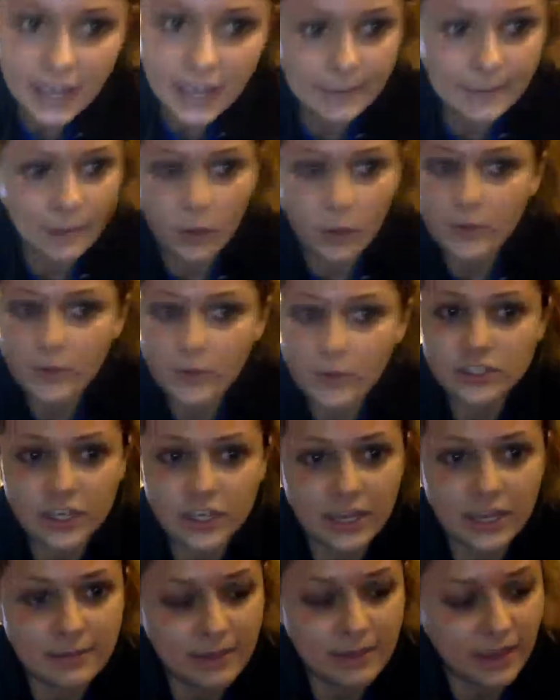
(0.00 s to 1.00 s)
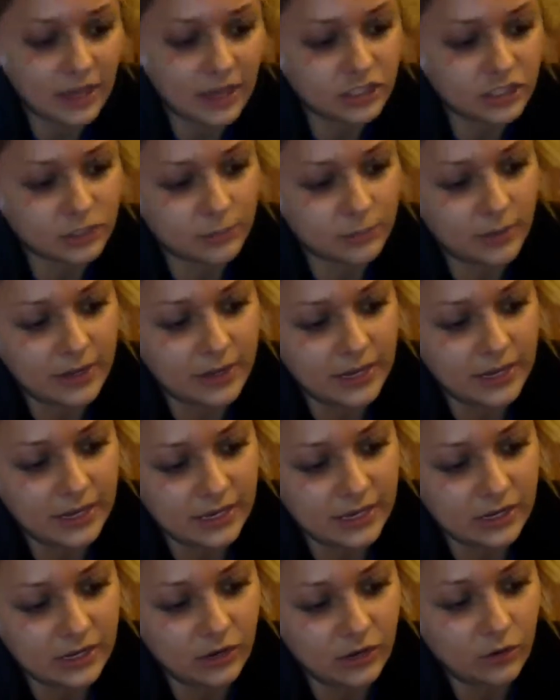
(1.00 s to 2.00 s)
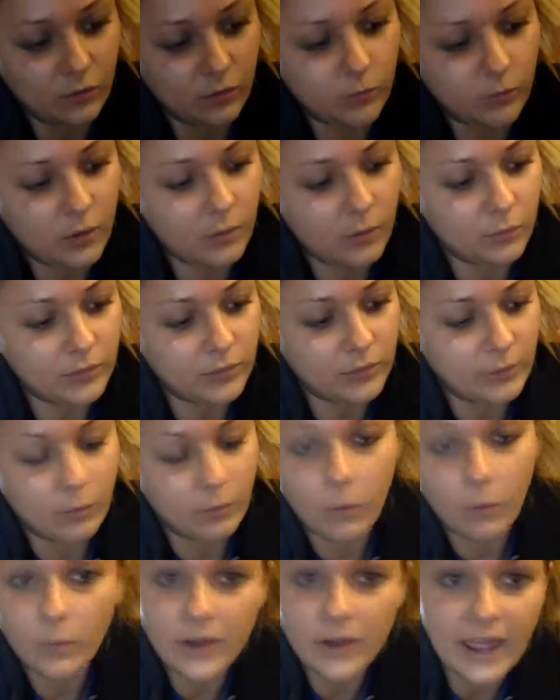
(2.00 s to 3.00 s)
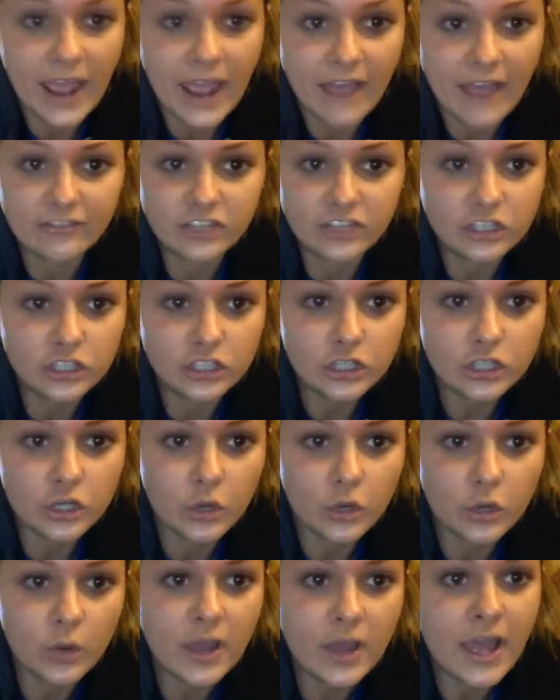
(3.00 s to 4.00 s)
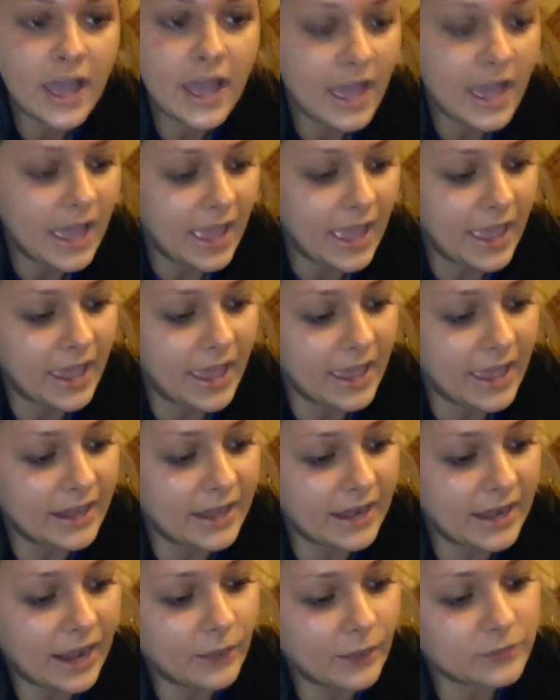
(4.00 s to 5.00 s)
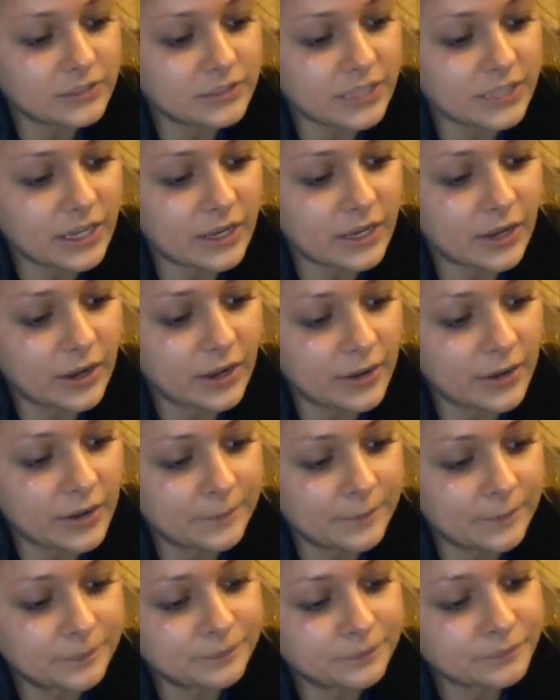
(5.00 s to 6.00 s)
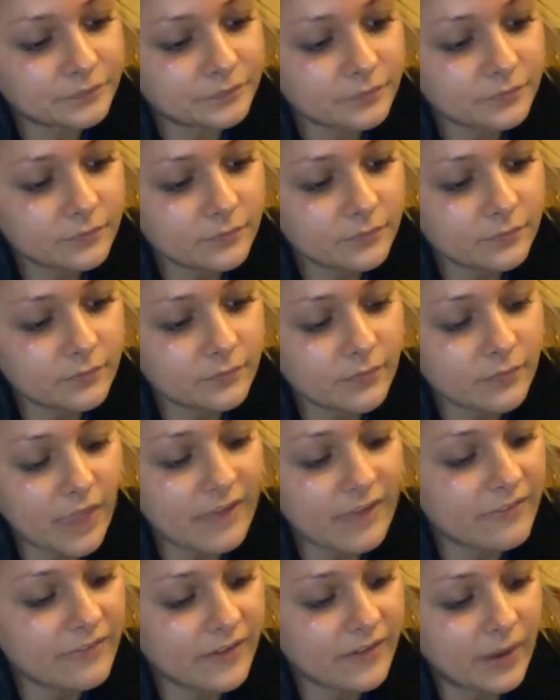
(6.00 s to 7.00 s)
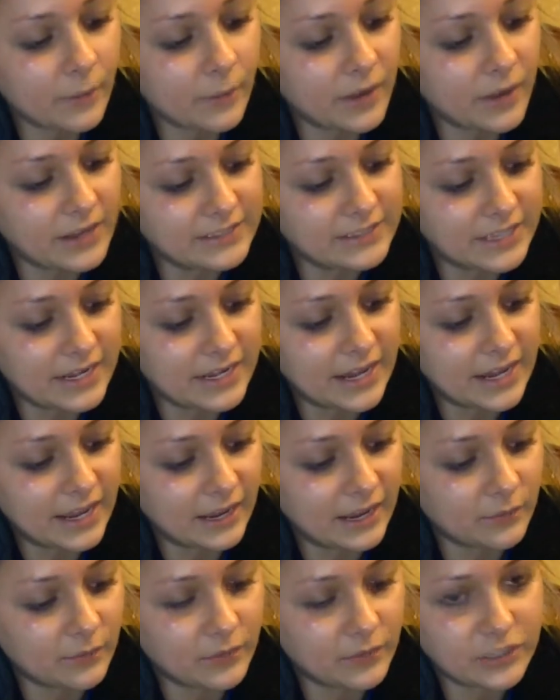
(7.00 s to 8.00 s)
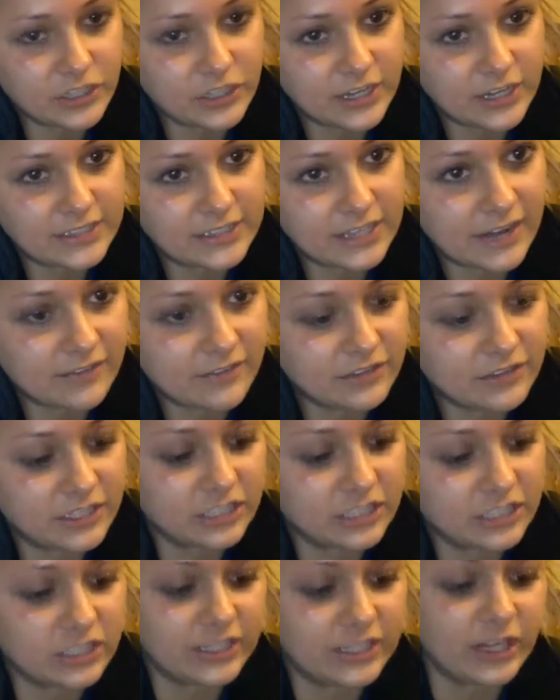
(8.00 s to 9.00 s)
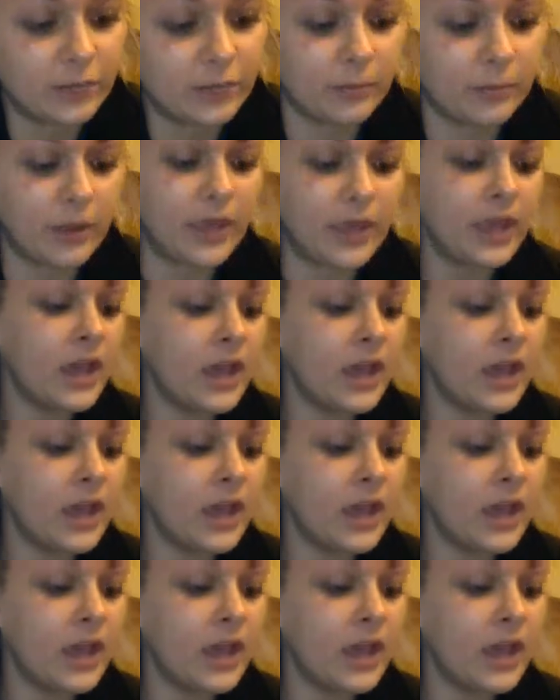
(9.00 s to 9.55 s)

looking to make extra money. What would I have to do? And I was like, I forget what I said, and I can read you guys the conversation later, but